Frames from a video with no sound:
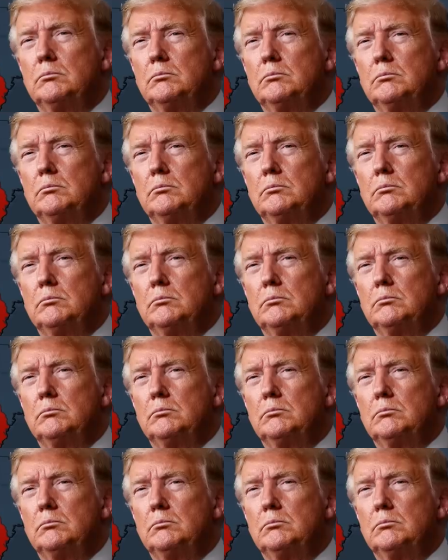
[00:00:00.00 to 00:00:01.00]

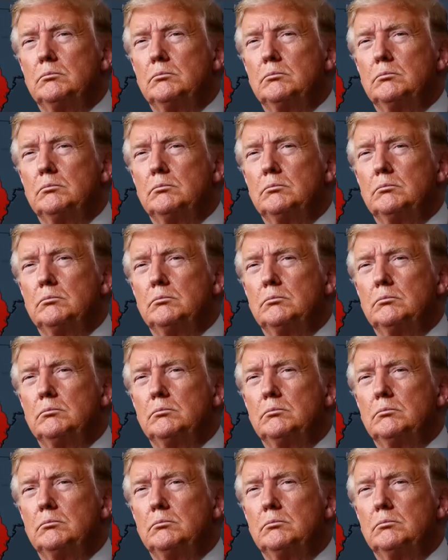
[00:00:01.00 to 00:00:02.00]

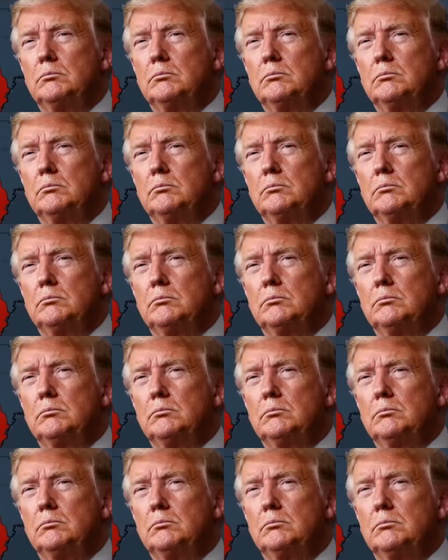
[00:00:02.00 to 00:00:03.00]

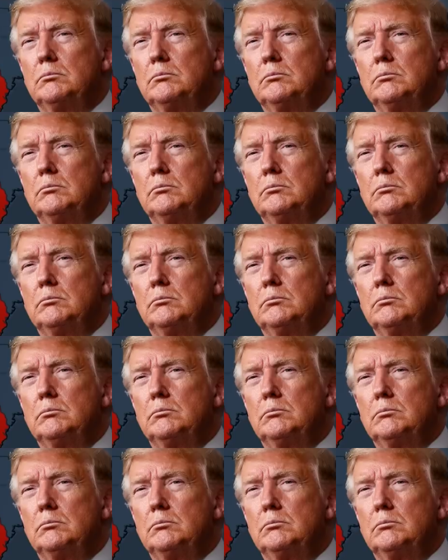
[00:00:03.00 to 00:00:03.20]
No words are spoken by the person on screen.